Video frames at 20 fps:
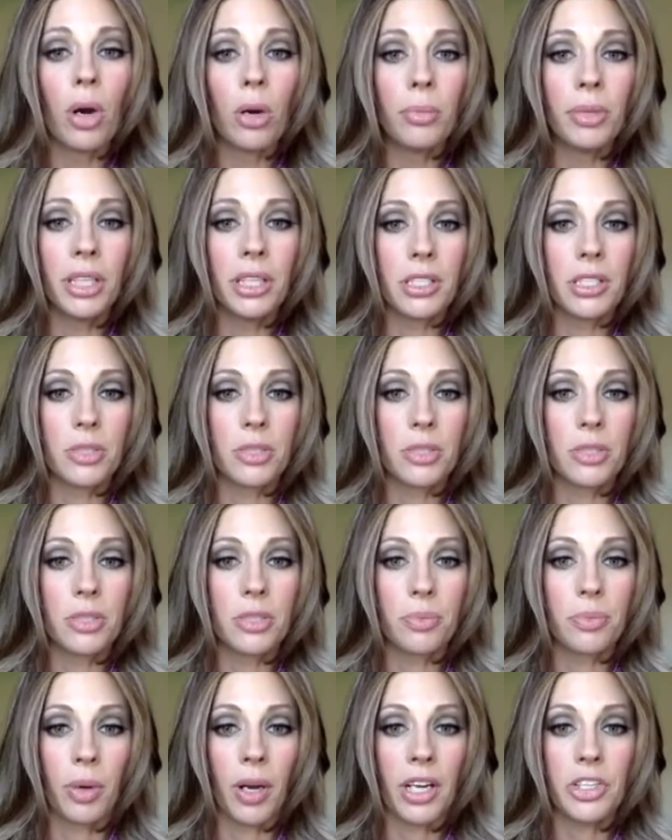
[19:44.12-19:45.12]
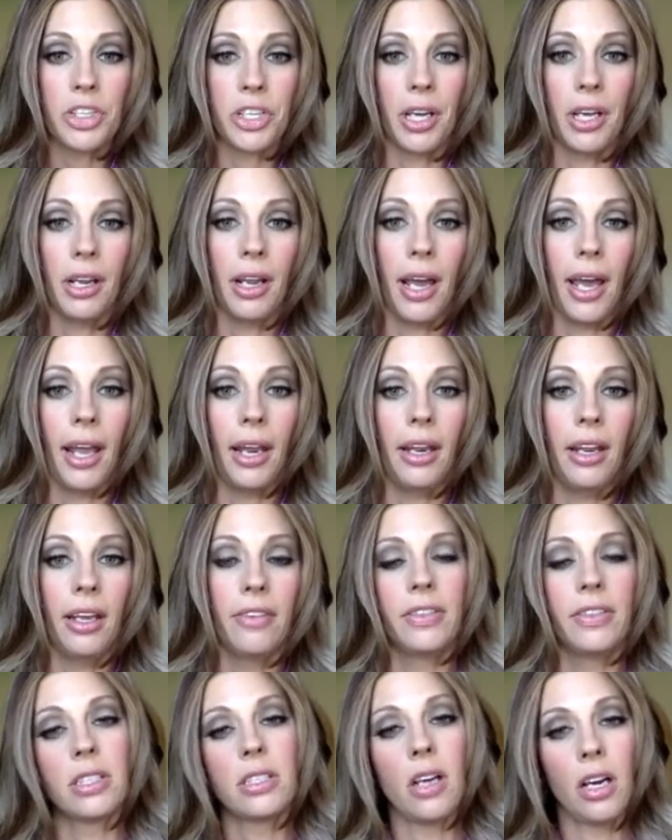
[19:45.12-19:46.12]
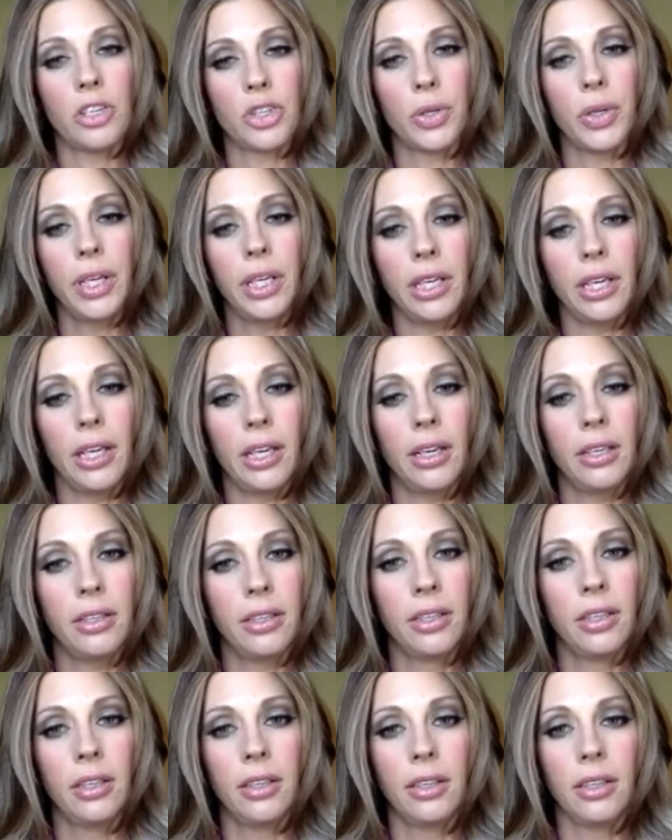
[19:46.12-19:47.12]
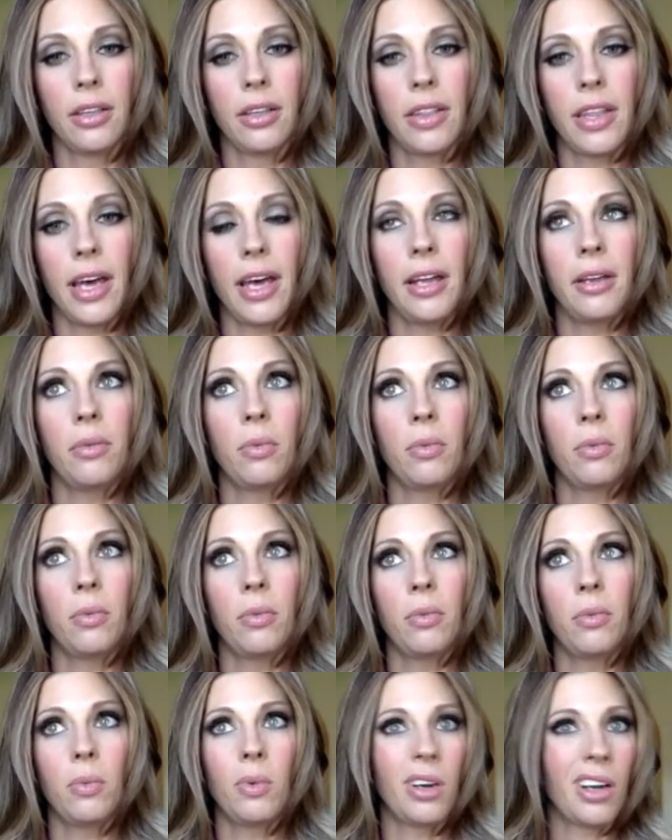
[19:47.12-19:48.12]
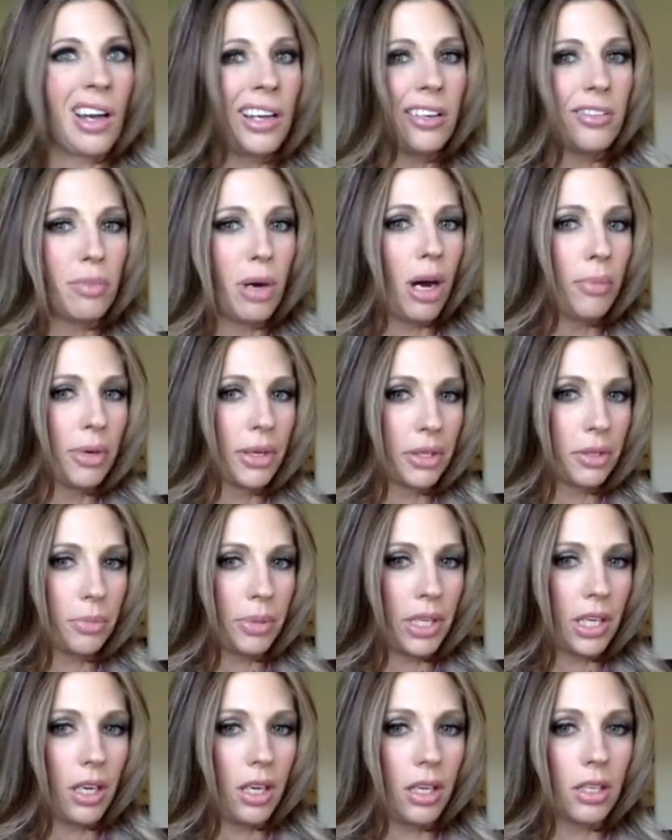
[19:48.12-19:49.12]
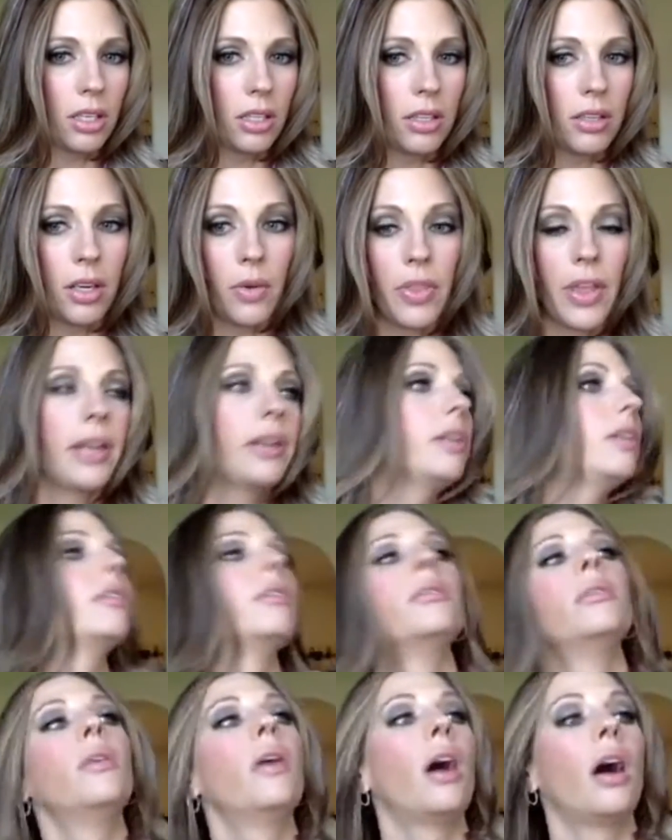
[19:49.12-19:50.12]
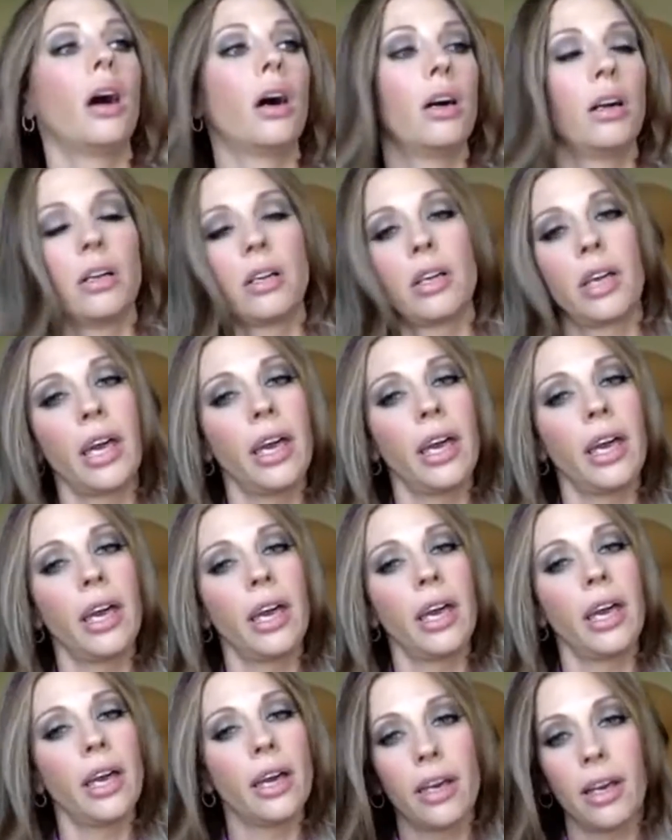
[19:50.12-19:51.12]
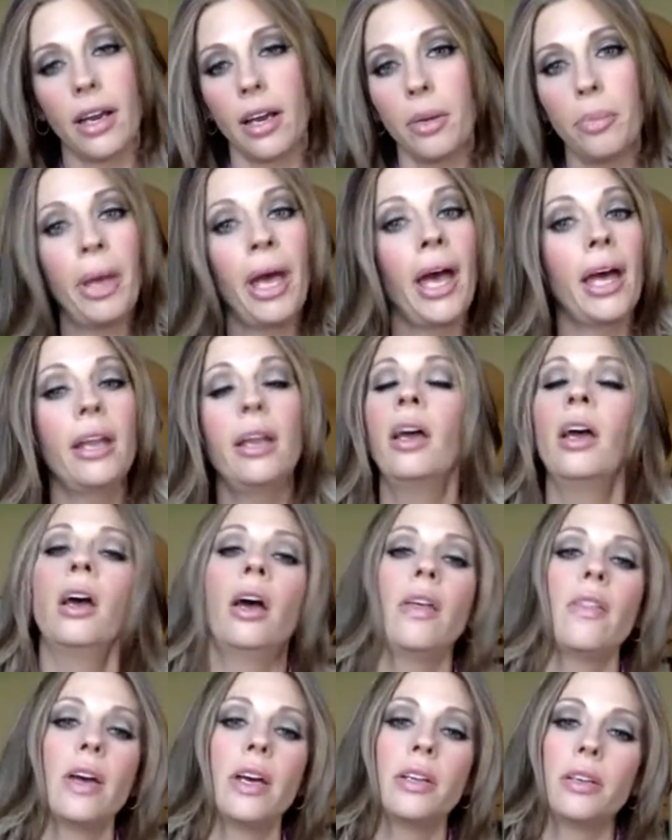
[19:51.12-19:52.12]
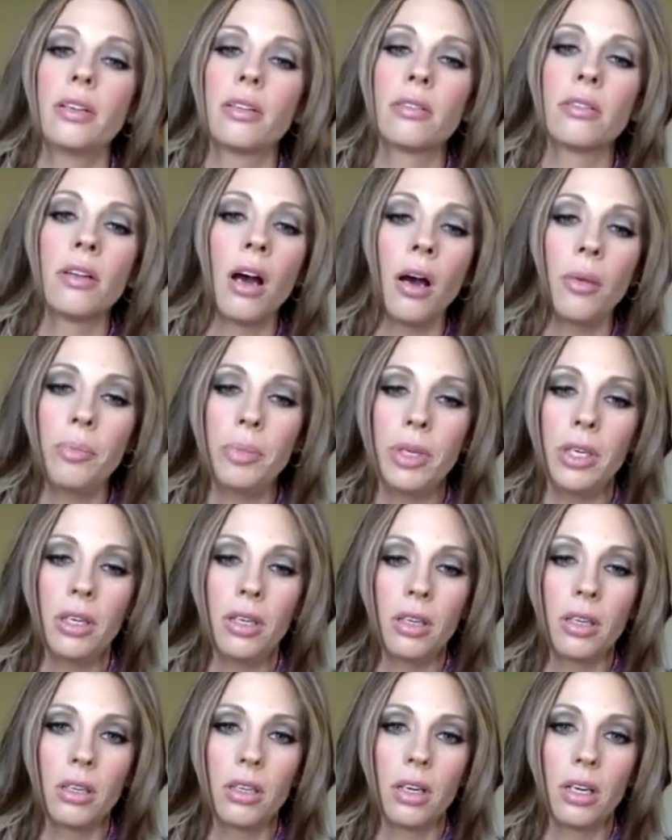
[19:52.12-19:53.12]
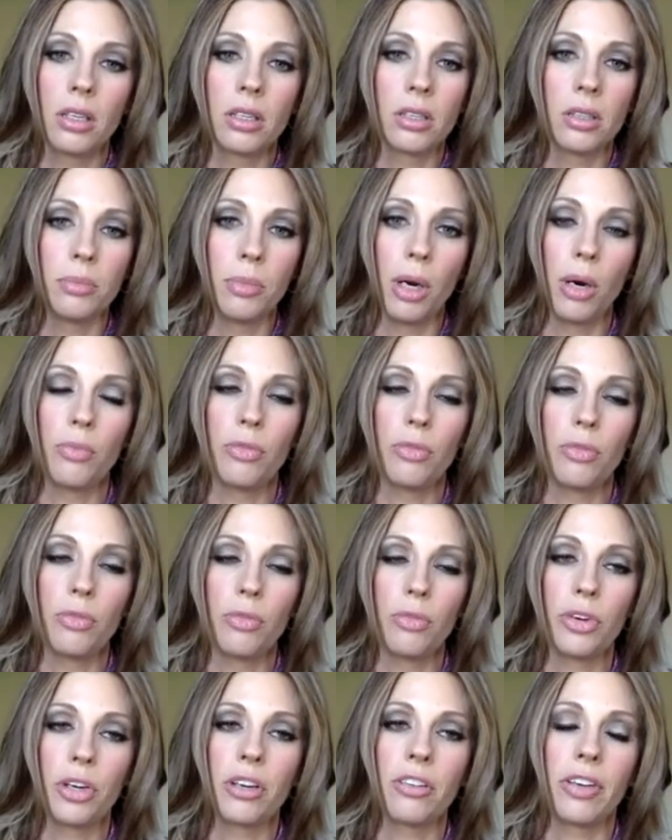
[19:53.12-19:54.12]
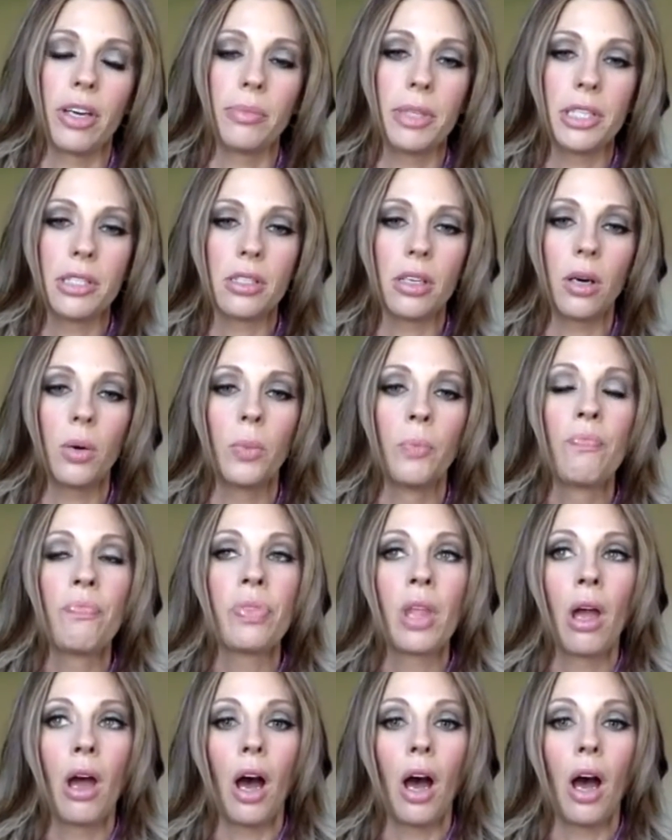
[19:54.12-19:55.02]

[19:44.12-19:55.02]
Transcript: permanent depression. And if it's wow. not treated, then what kind of mom are you being? You know, then you can't get out of bed, then you're not being a good mom for your family. So